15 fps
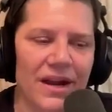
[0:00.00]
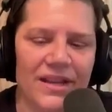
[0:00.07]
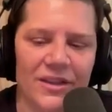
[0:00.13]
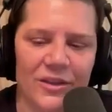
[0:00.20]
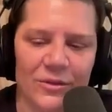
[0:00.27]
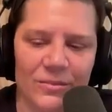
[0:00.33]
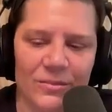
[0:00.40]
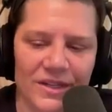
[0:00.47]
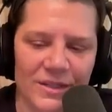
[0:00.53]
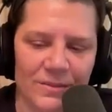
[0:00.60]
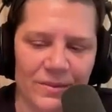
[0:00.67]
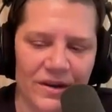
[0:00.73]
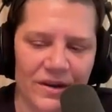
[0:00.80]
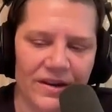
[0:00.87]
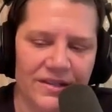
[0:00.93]
my human
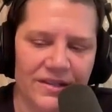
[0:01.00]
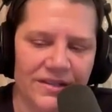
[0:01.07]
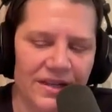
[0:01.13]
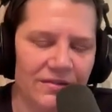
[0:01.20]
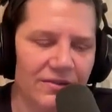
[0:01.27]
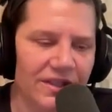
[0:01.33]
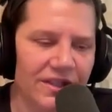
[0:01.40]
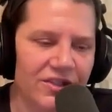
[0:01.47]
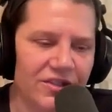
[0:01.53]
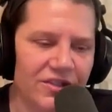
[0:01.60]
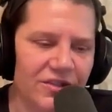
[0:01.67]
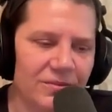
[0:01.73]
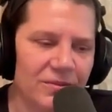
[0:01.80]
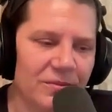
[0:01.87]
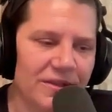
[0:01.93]
experience in
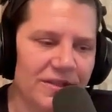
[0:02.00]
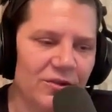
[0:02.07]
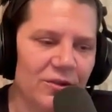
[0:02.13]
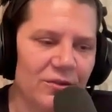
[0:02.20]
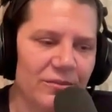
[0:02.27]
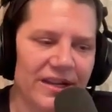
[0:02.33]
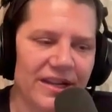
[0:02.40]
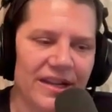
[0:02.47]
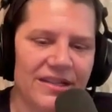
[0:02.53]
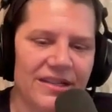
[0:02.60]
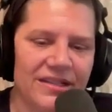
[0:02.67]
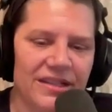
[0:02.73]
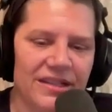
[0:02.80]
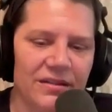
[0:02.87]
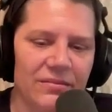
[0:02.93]
relationship to my soul, my
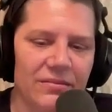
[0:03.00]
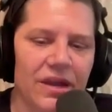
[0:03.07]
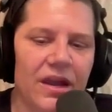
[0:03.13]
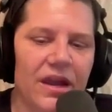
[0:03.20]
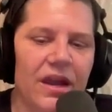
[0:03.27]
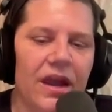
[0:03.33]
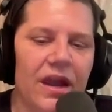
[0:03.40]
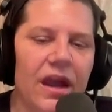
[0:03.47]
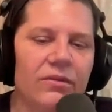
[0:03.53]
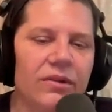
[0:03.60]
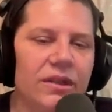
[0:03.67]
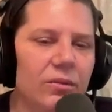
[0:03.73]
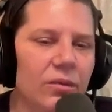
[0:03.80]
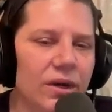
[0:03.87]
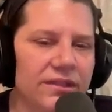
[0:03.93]
guide team, I
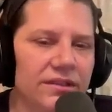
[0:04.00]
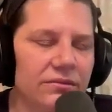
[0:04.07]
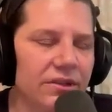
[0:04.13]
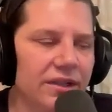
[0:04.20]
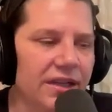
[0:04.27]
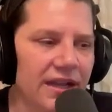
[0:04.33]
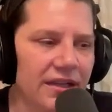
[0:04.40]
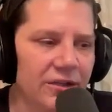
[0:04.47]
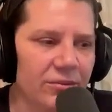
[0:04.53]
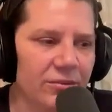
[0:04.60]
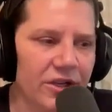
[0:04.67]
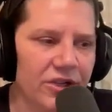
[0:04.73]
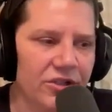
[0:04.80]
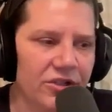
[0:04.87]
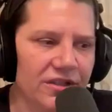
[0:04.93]
really want the
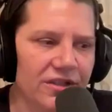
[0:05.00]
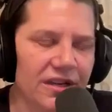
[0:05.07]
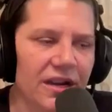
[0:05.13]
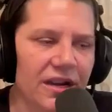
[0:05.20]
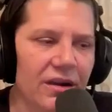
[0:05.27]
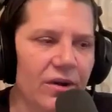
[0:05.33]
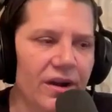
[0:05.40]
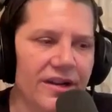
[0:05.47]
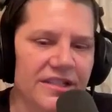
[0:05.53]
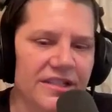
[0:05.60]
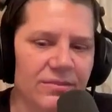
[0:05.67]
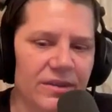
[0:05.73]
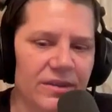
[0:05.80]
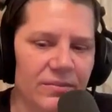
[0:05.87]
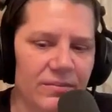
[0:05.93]
recalibration and I want it
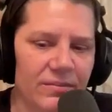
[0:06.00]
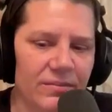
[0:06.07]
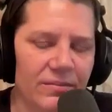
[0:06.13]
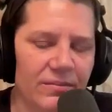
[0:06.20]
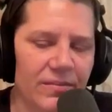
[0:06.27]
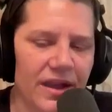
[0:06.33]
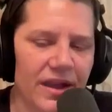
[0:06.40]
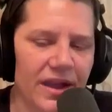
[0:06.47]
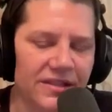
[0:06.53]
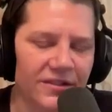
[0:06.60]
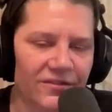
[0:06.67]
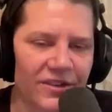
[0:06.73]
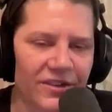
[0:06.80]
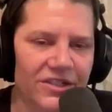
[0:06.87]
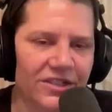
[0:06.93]
to be as
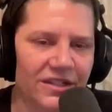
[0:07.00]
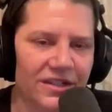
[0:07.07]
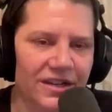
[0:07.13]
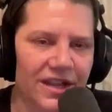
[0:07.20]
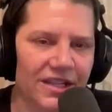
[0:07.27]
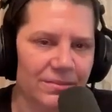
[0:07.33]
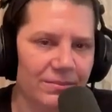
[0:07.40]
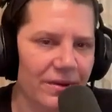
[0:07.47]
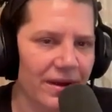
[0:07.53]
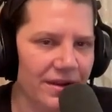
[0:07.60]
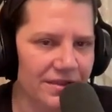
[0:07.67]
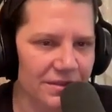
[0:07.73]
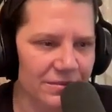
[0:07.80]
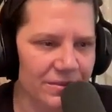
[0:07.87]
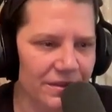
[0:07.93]
efficient as
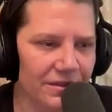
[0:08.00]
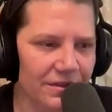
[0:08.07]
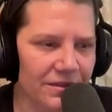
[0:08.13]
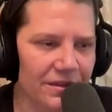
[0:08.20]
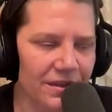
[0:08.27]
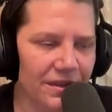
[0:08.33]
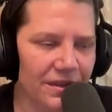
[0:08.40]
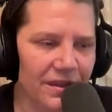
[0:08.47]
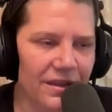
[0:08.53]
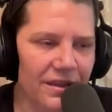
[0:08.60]
possible,